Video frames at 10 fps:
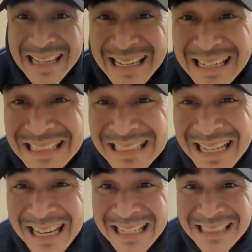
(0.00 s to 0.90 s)
He
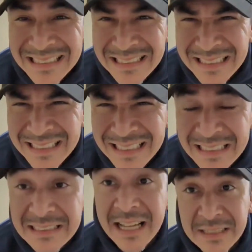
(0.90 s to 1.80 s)
did it.
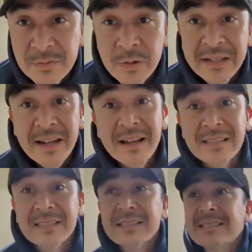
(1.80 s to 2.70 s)
Because that's what he
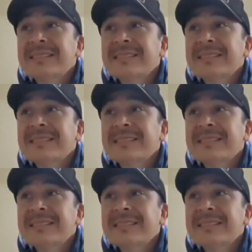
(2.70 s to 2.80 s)
does.